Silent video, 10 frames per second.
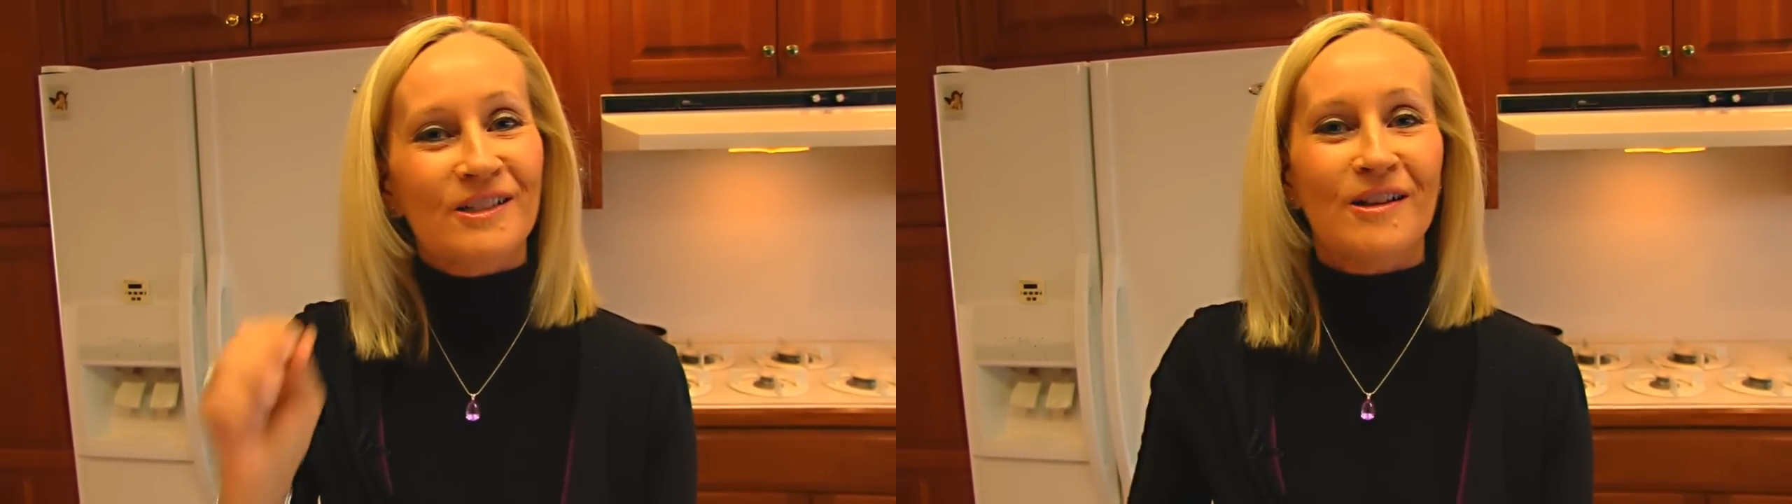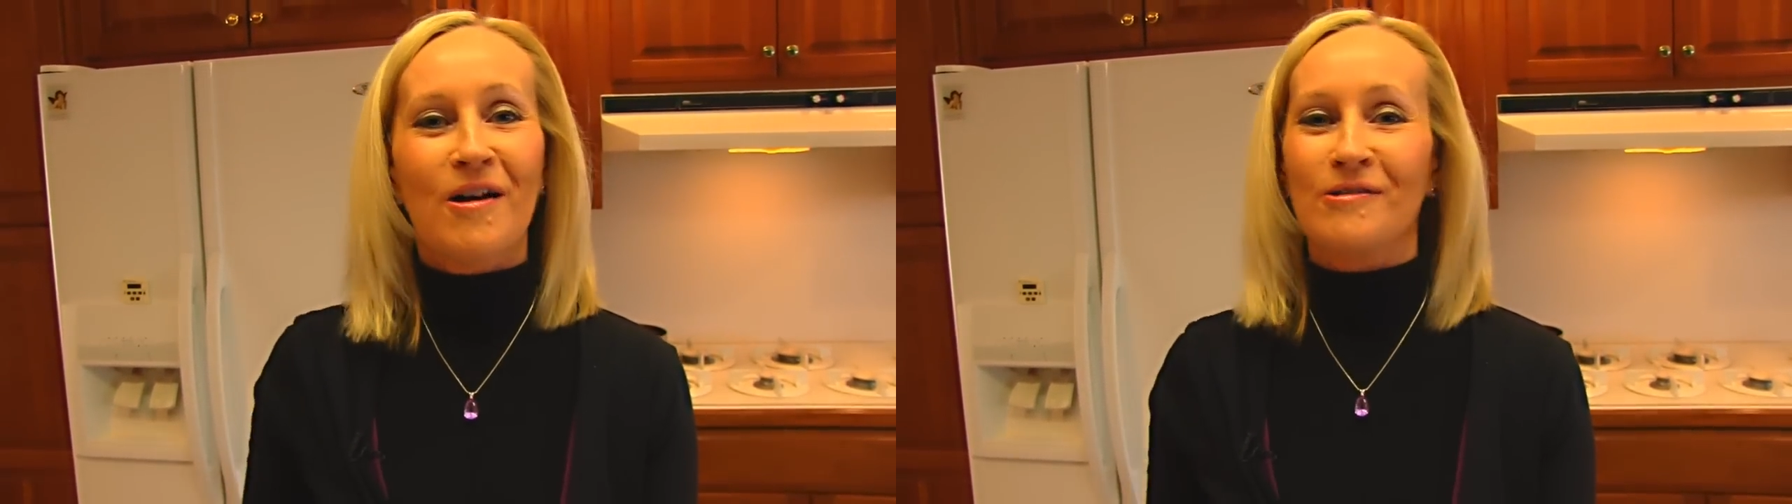
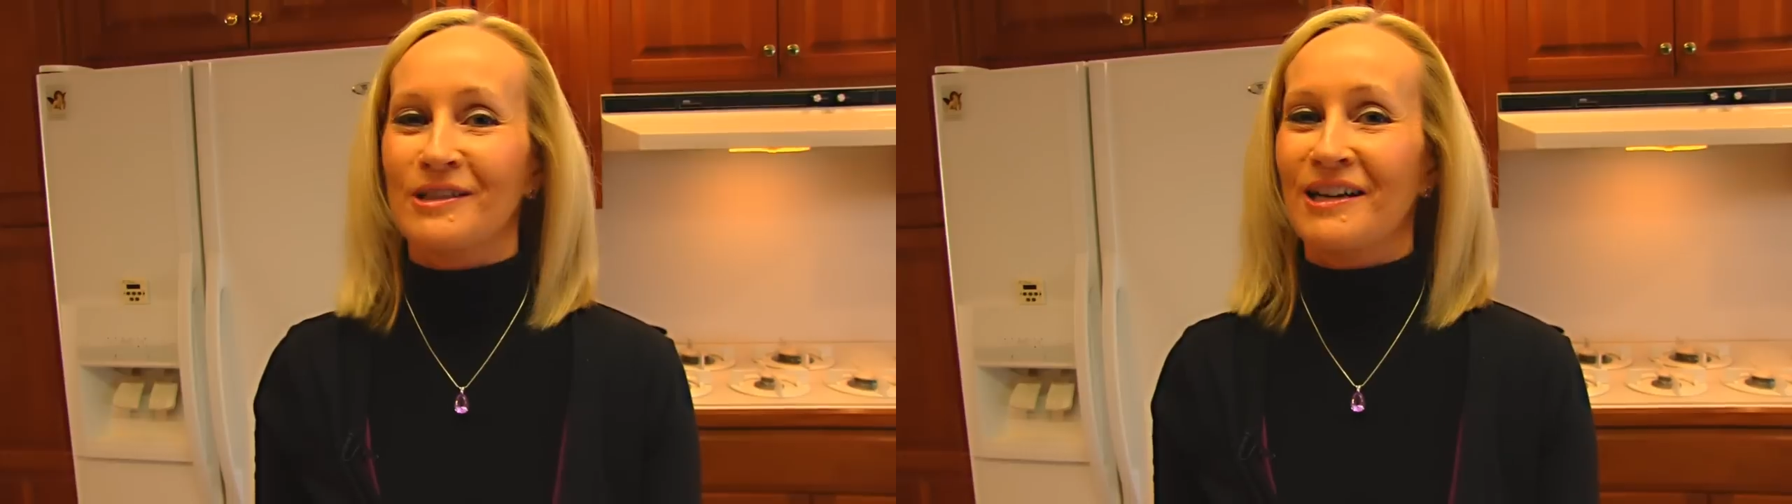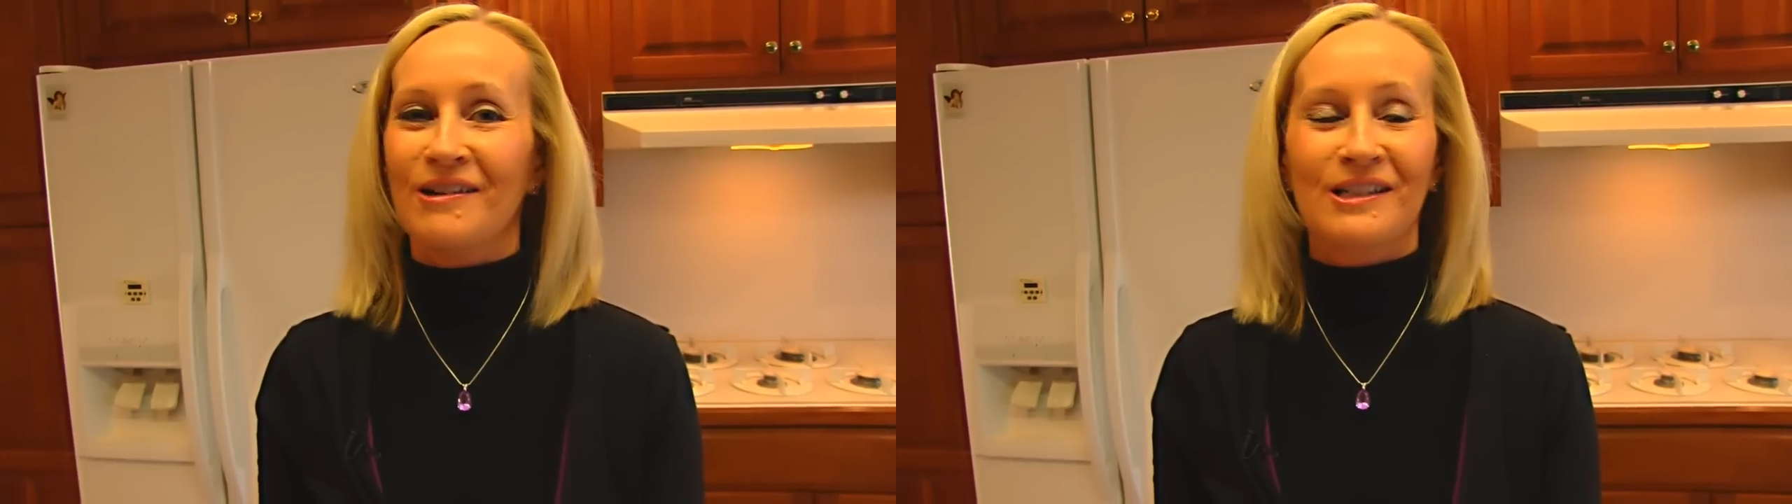
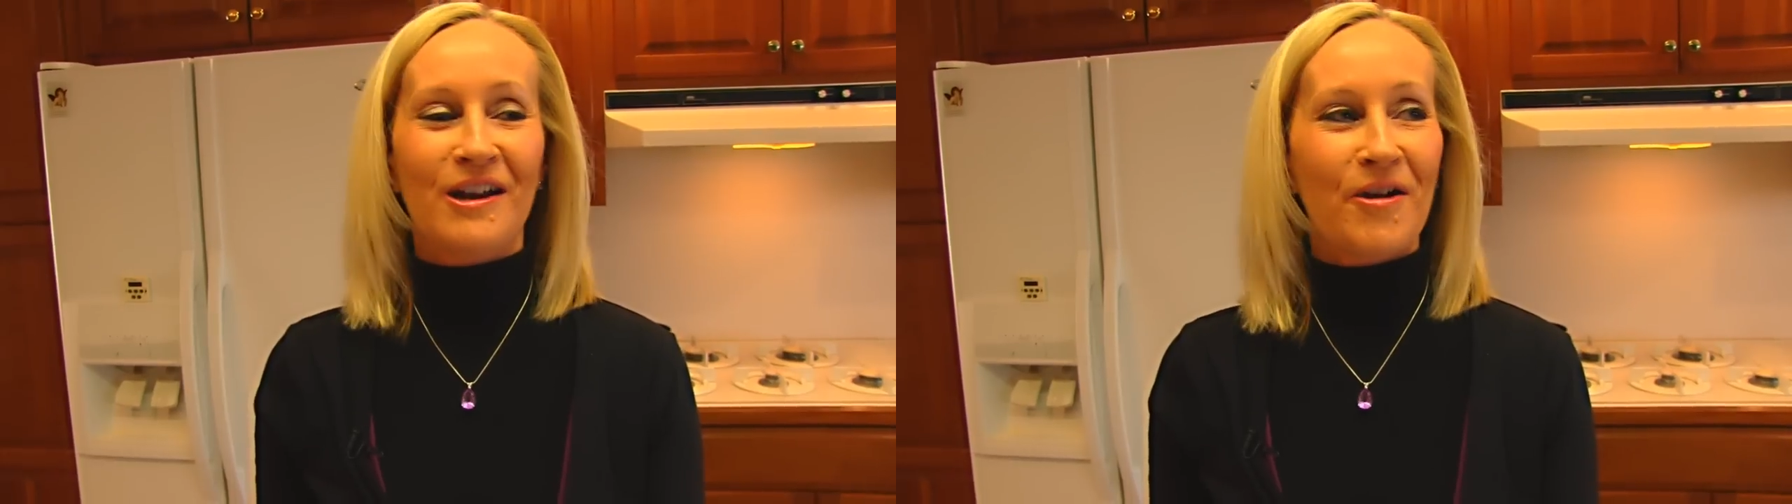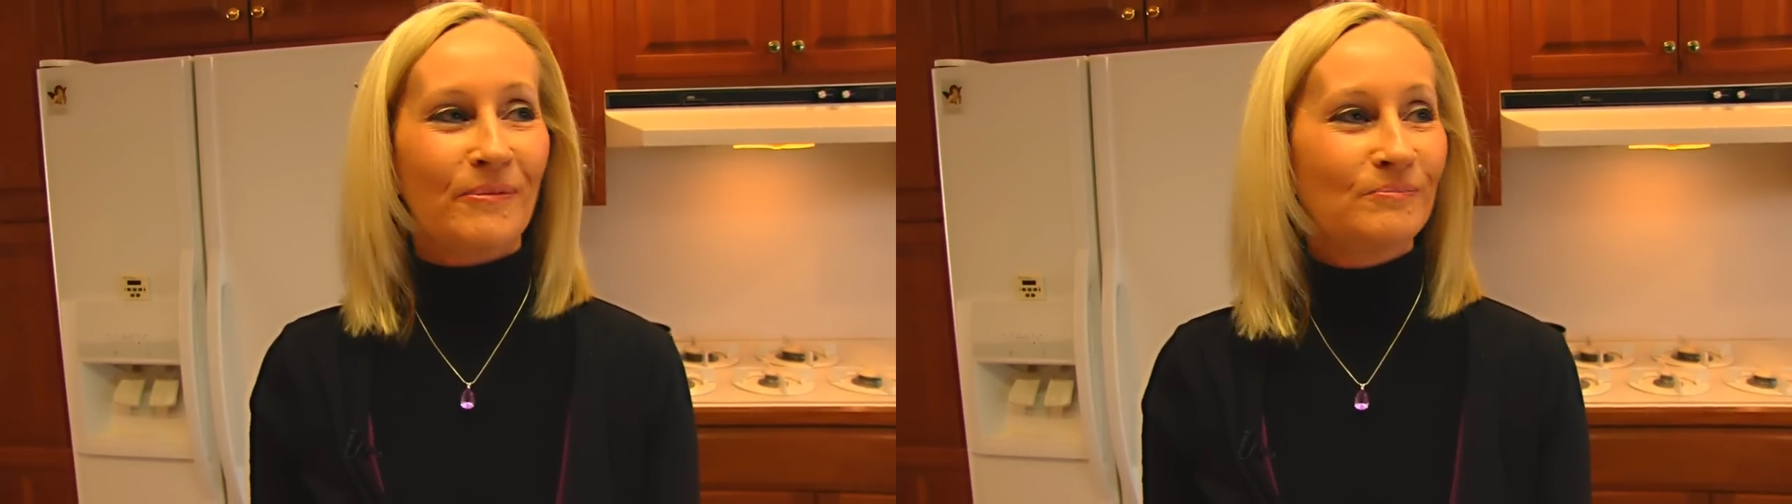salt here and
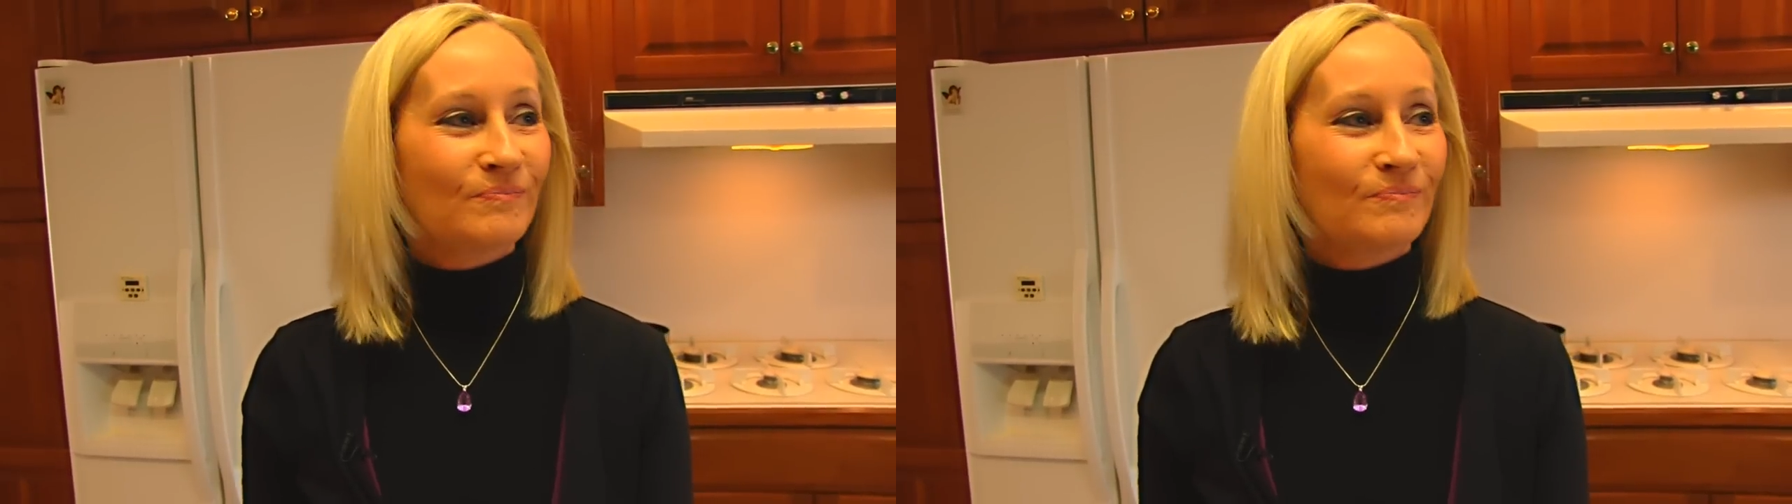there,